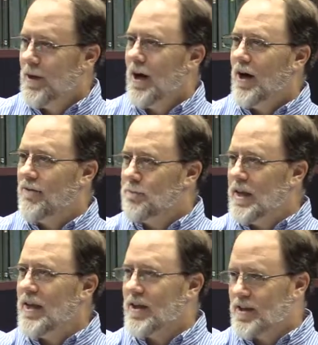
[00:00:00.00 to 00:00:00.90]
of
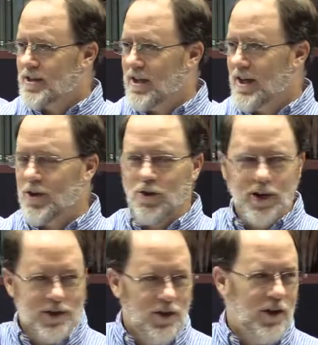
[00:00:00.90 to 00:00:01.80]
being a son or
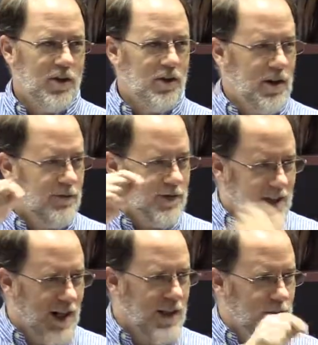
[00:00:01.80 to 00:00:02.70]
a daughter of
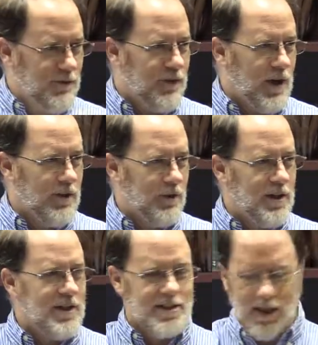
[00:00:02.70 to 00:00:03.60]
God the Father
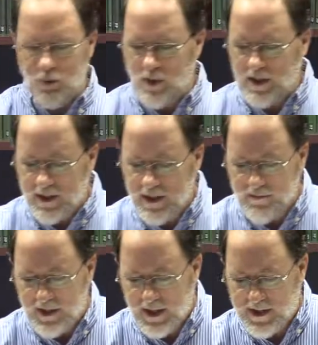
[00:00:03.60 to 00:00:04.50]
is that we
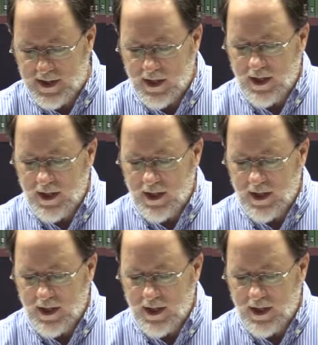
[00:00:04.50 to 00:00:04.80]
live this